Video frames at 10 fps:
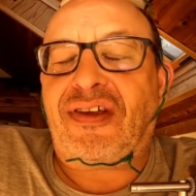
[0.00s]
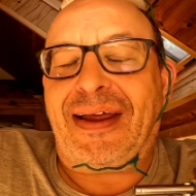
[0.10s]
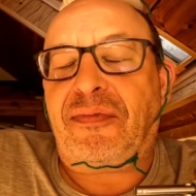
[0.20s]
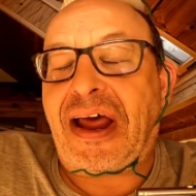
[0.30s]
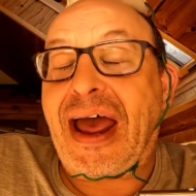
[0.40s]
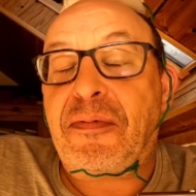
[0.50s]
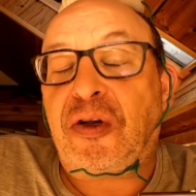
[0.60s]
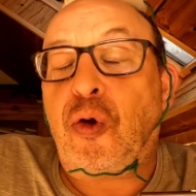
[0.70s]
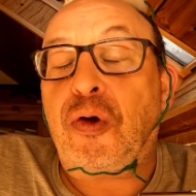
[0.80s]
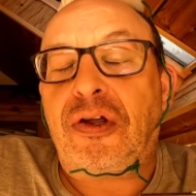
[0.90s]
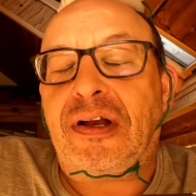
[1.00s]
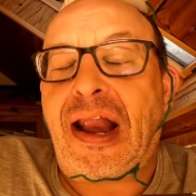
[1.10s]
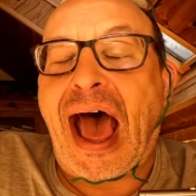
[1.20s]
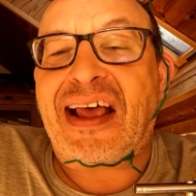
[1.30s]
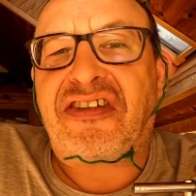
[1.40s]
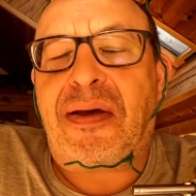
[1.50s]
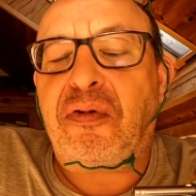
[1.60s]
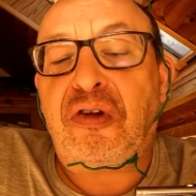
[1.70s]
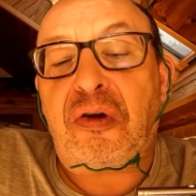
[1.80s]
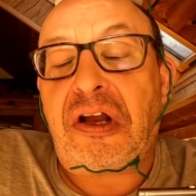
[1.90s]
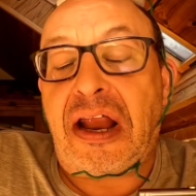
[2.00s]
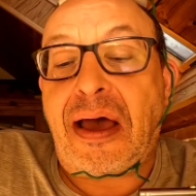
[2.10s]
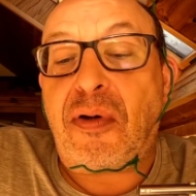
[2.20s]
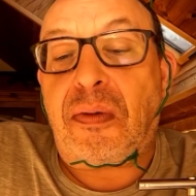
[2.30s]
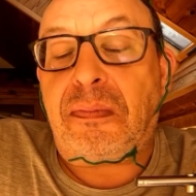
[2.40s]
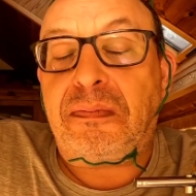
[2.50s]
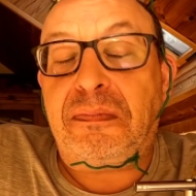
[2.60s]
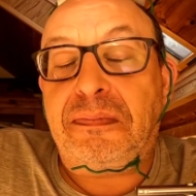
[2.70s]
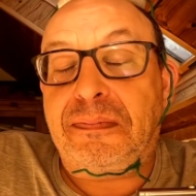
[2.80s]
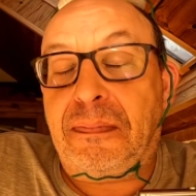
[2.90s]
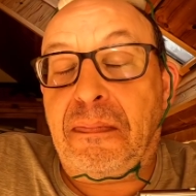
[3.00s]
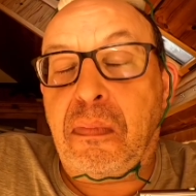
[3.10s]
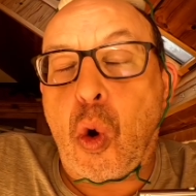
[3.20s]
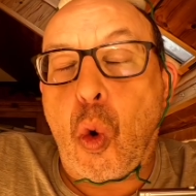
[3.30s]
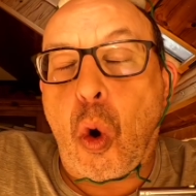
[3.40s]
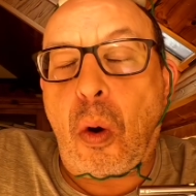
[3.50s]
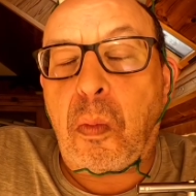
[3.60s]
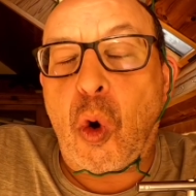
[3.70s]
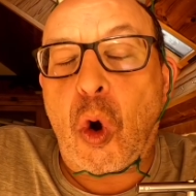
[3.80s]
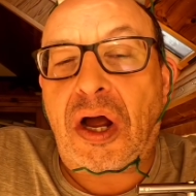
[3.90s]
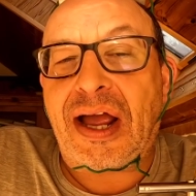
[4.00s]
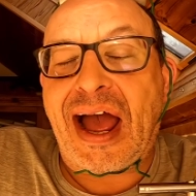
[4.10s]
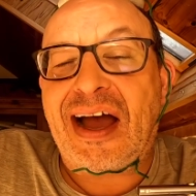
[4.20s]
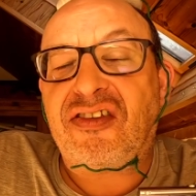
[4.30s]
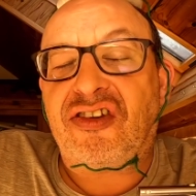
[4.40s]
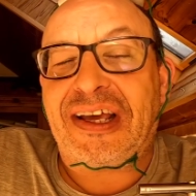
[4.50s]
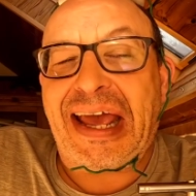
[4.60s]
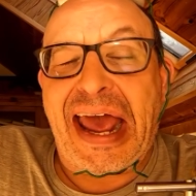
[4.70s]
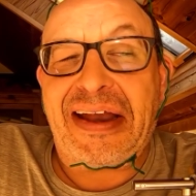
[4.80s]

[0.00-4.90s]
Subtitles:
the same time. I told you in the last episode that I'm a poor casting